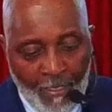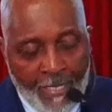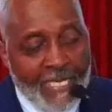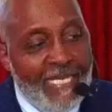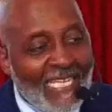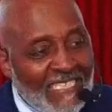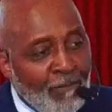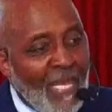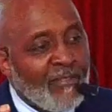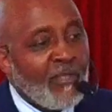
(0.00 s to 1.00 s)
He has
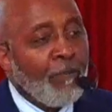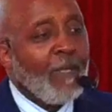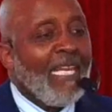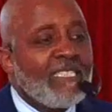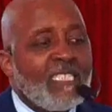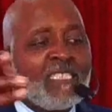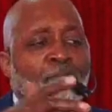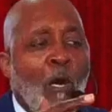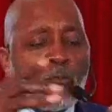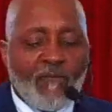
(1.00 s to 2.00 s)
been to places
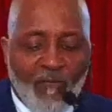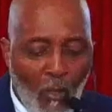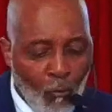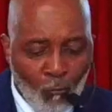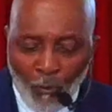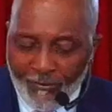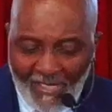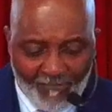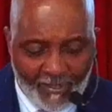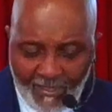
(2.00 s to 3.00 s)
most folk will
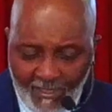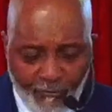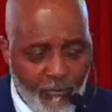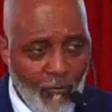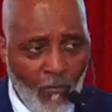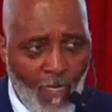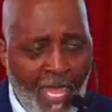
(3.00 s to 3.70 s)
never get to.